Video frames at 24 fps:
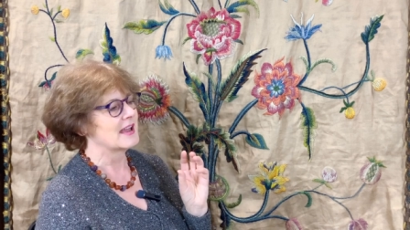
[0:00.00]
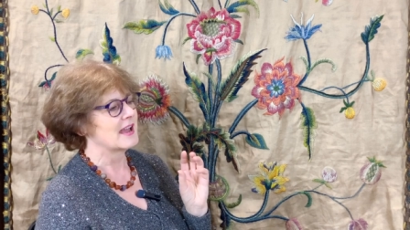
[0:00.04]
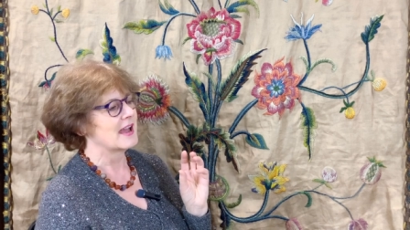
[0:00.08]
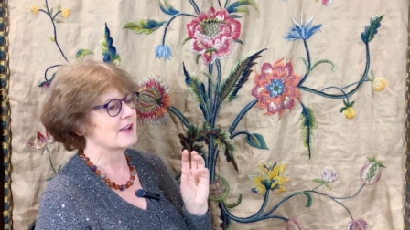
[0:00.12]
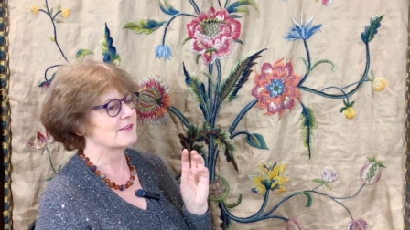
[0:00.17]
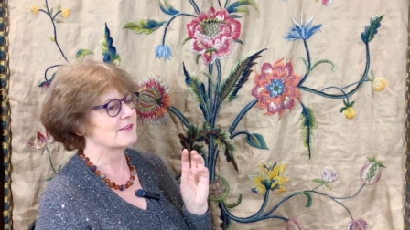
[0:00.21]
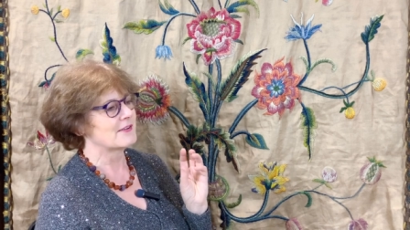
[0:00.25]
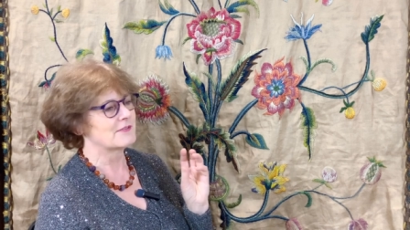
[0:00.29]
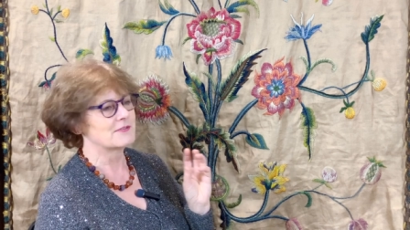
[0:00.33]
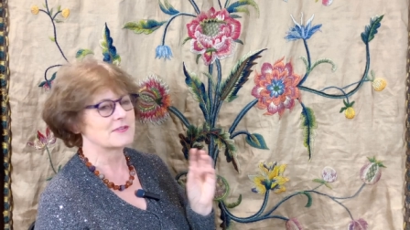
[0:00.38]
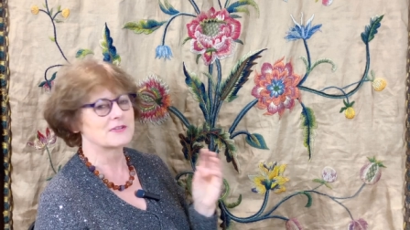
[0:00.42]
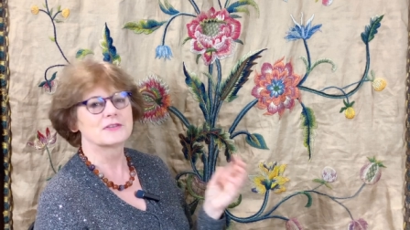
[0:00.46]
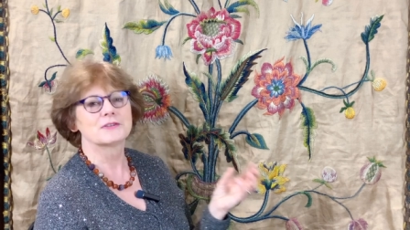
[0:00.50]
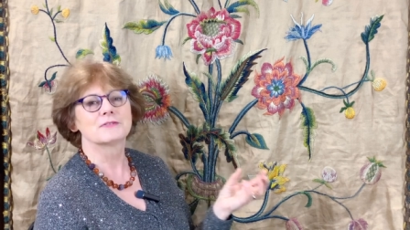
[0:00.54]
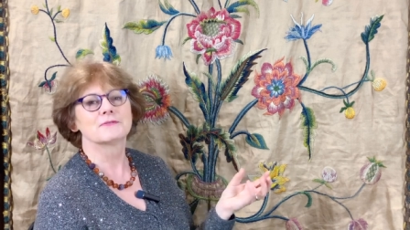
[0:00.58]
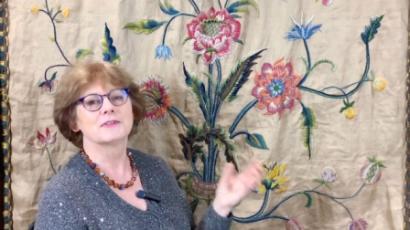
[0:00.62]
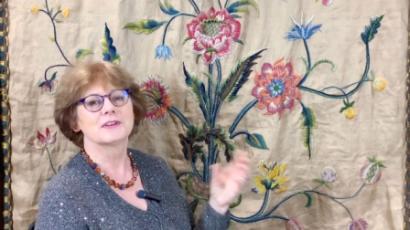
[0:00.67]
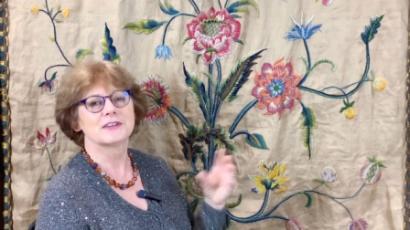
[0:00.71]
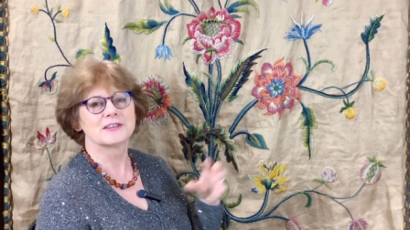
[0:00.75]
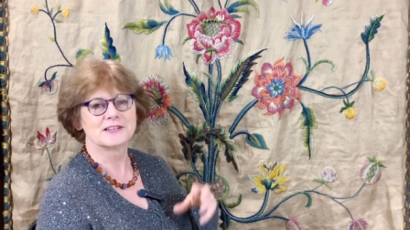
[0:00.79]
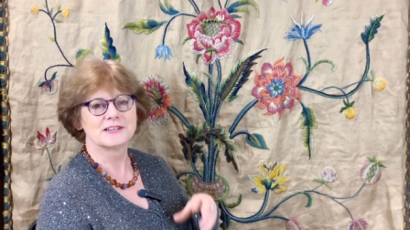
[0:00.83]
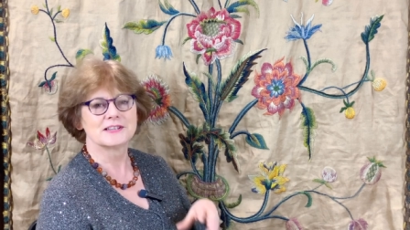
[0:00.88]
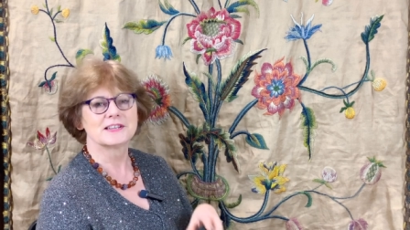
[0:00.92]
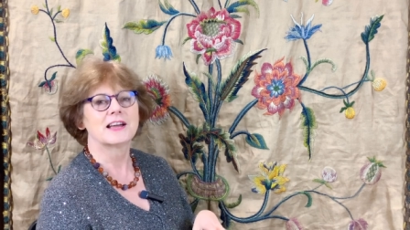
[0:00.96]
have everything
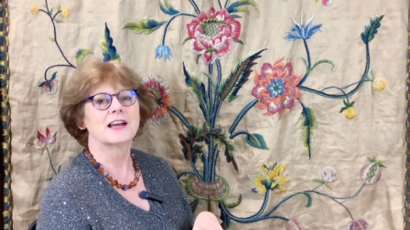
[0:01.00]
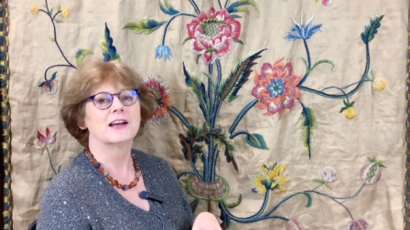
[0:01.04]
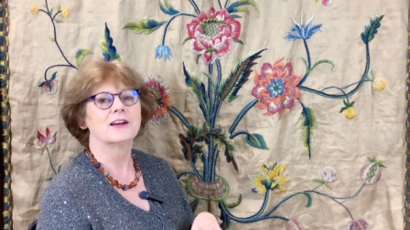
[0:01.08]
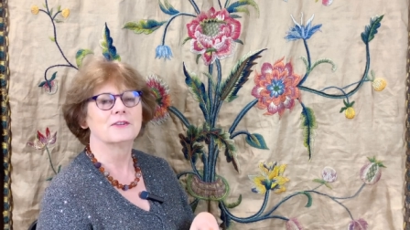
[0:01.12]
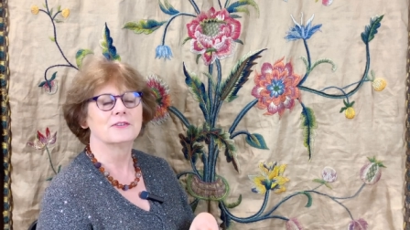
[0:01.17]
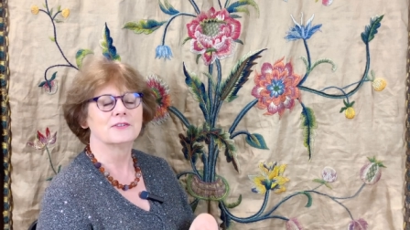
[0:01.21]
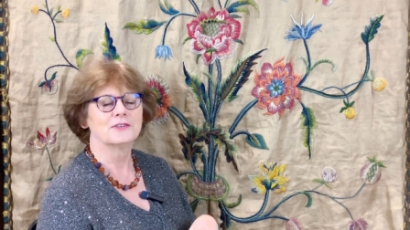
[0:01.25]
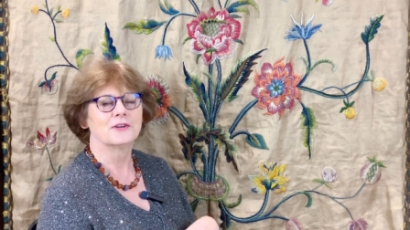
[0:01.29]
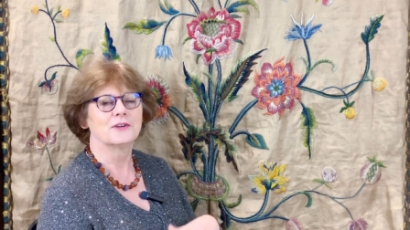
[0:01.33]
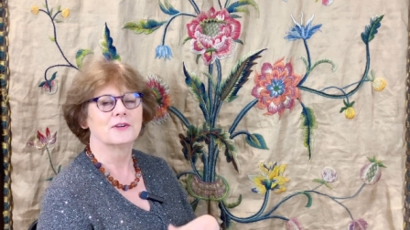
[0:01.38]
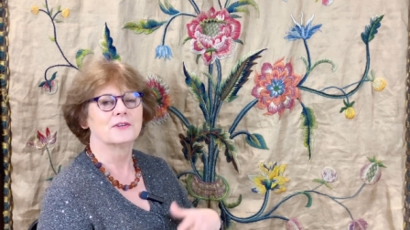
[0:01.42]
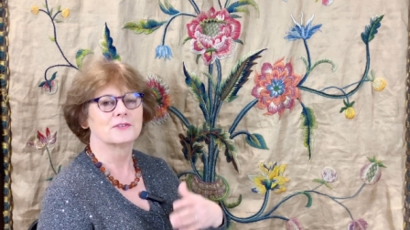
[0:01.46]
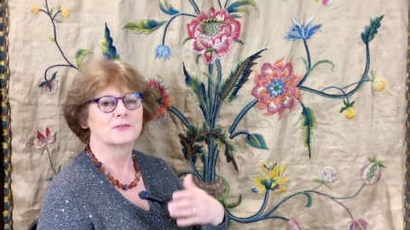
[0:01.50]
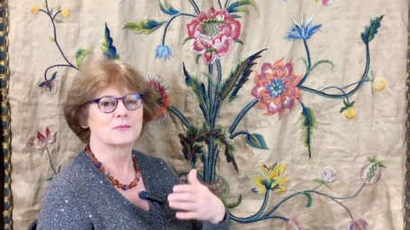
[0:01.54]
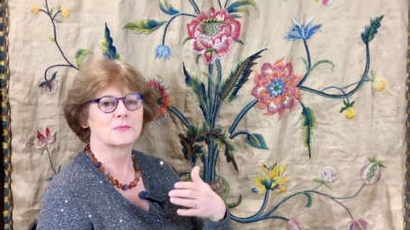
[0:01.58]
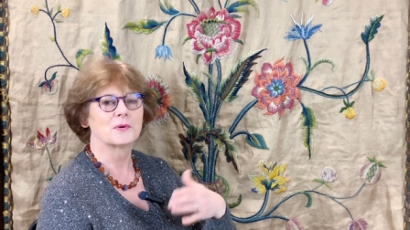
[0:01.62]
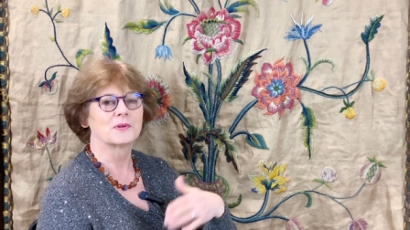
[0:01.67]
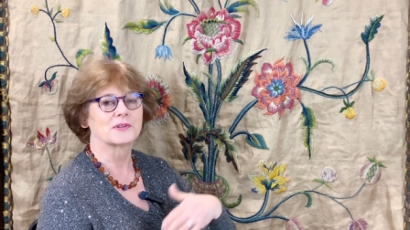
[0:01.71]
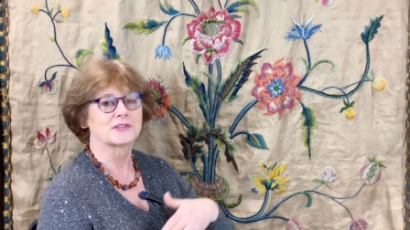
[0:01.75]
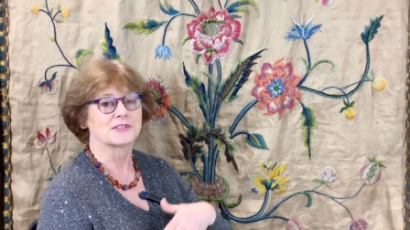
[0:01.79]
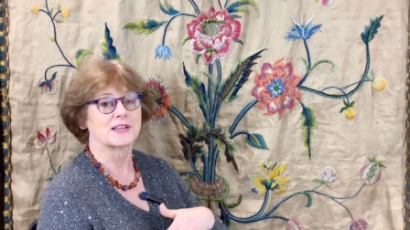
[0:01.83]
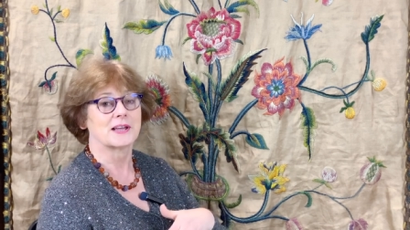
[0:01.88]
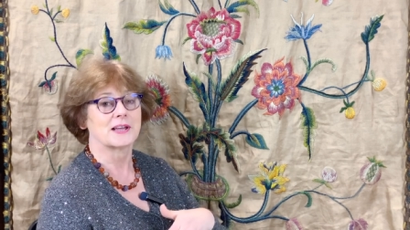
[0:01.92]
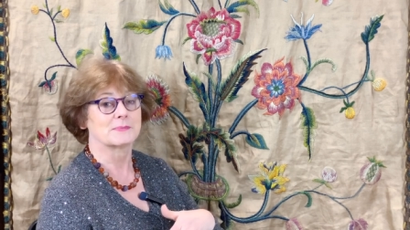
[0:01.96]
written down on a
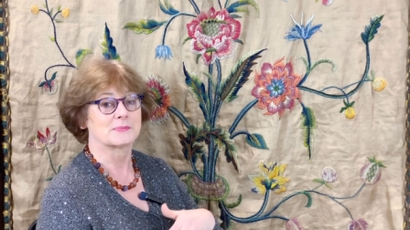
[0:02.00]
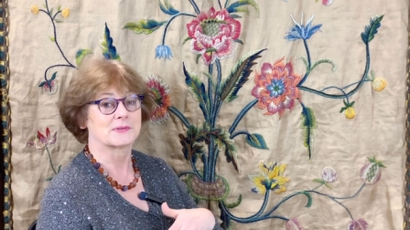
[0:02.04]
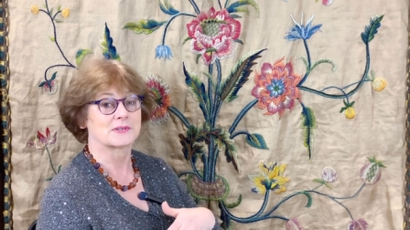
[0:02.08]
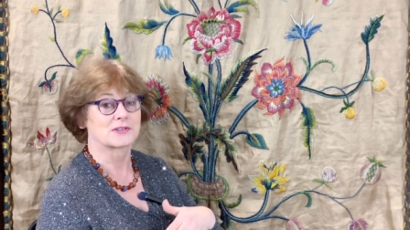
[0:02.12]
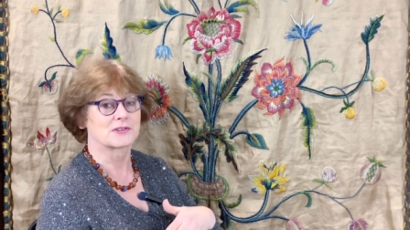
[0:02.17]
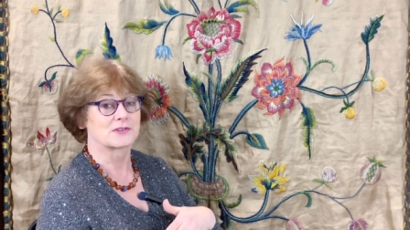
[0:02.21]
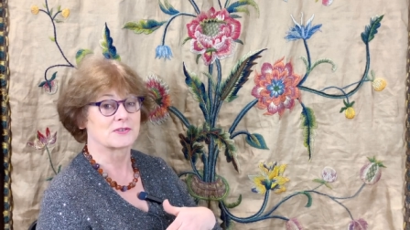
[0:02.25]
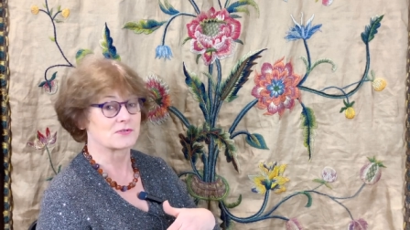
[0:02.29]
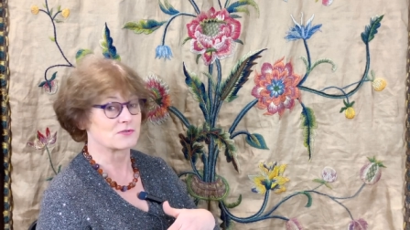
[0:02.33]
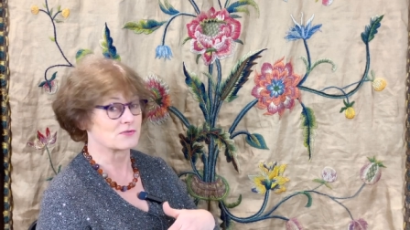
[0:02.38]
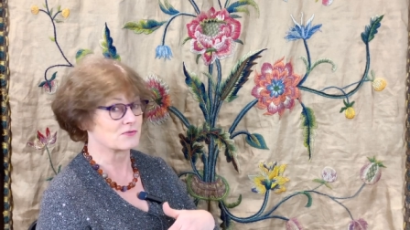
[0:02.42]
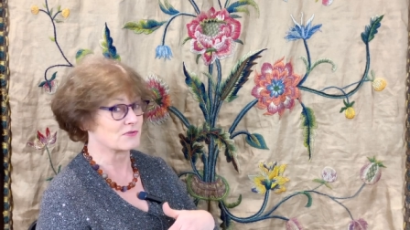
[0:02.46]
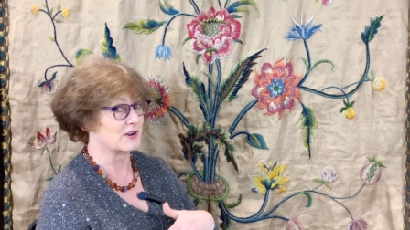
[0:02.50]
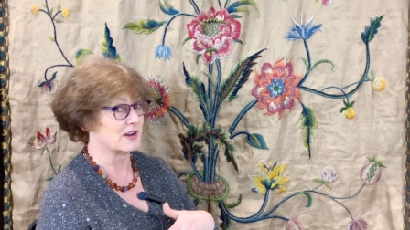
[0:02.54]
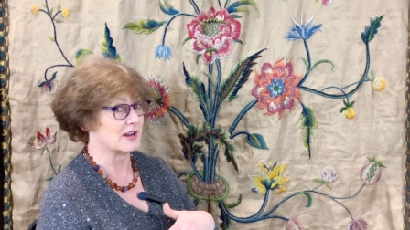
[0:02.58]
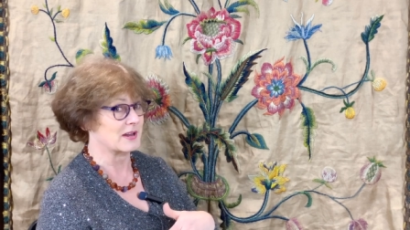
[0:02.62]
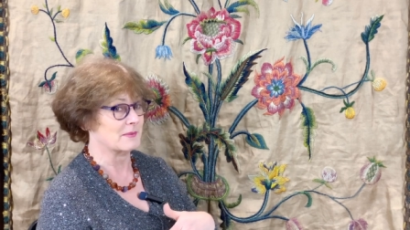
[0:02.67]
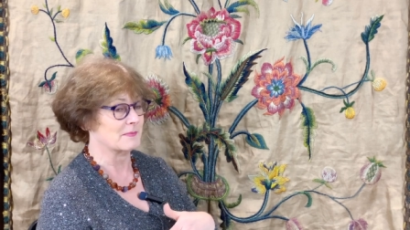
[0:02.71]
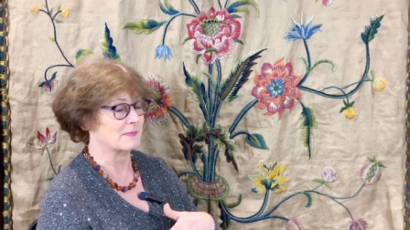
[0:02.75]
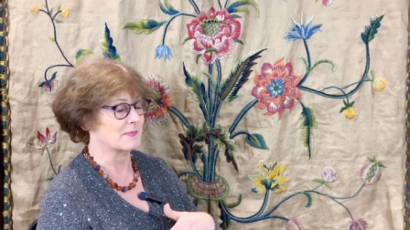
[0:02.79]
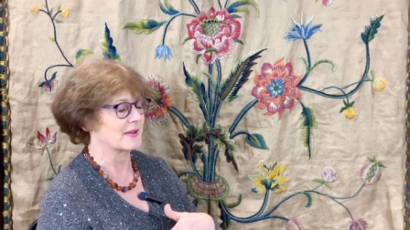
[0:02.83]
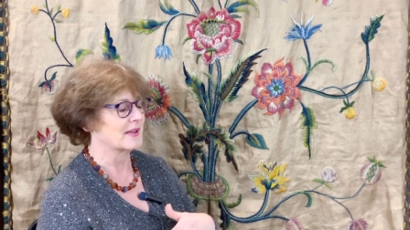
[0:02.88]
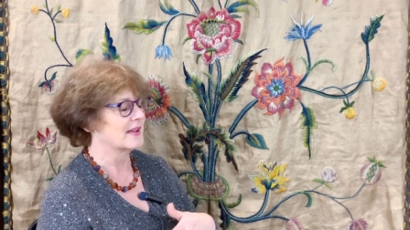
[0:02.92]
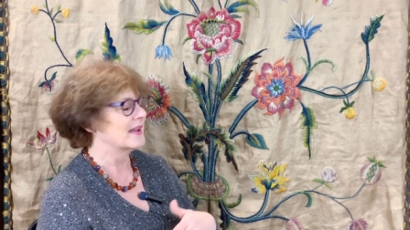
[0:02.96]
WhatsApp
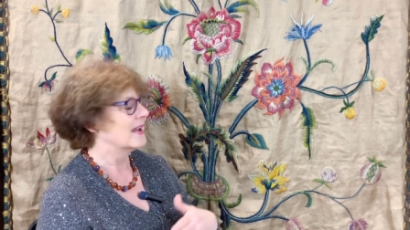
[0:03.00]
stream.